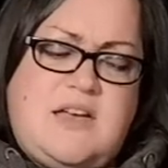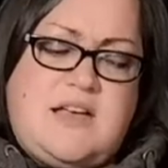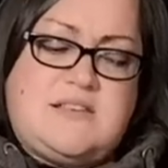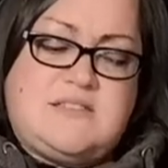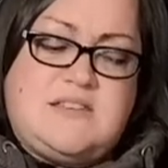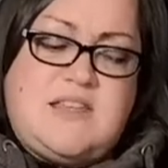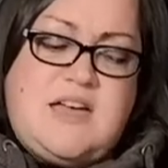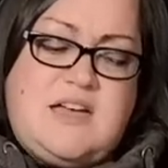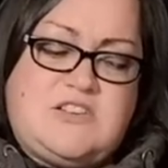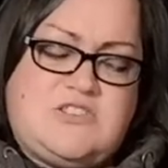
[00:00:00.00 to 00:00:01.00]
asked an
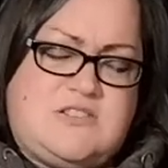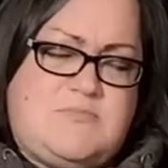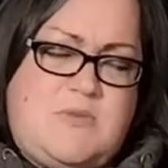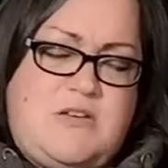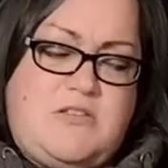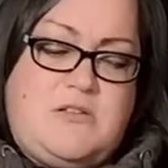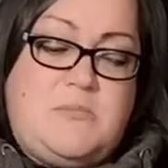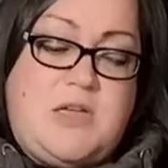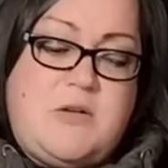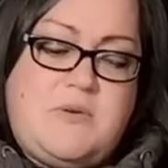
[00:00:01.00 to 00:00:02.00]
anxious
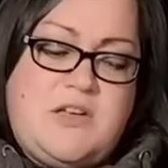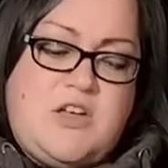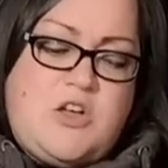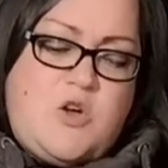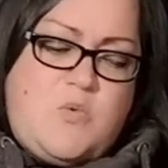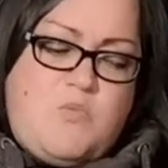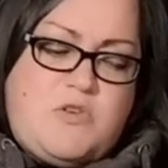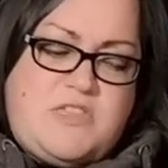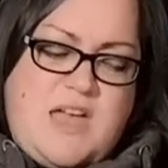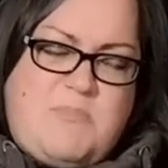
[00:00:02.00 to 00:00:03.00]
Bartholomew,
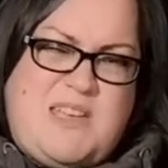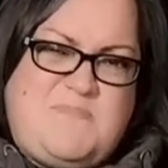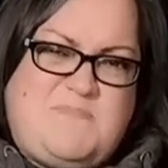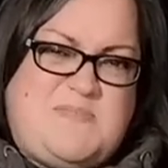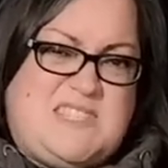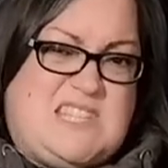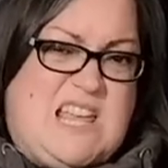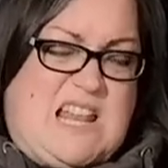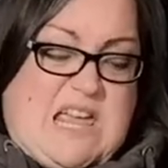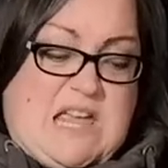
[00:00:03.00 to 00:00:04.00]
"wouldn't that be
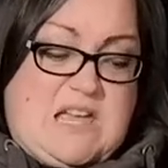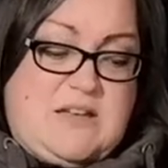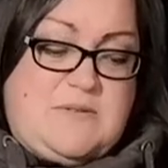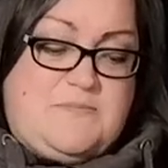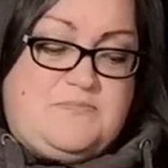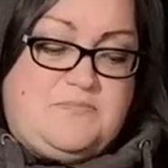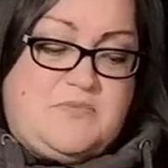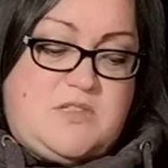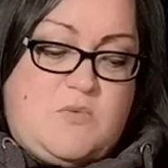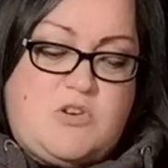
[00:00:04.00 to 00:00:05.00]
stealing?
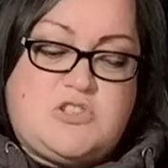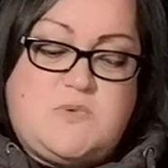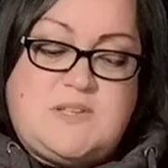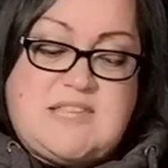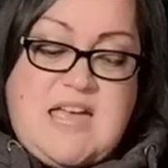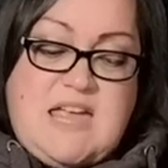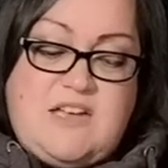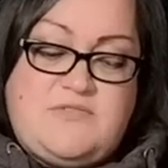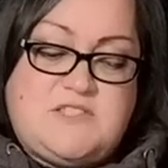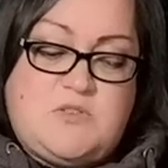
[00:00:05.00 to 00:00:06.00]
What should we say
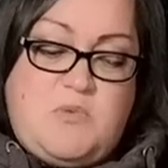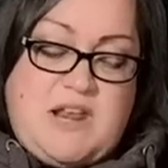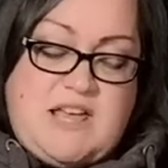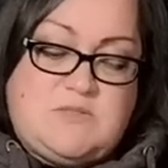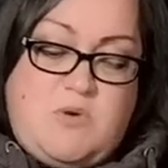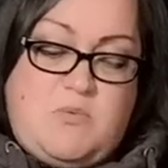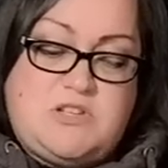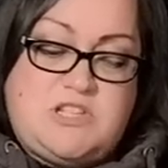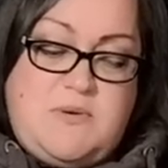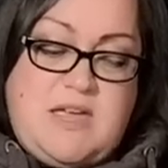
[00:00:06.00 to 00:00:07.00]
if someone asked what we're
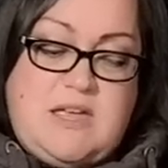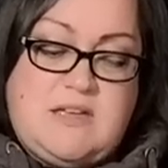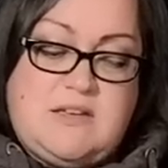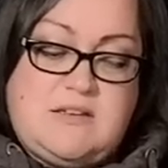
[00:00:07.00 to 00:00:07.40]
doing?"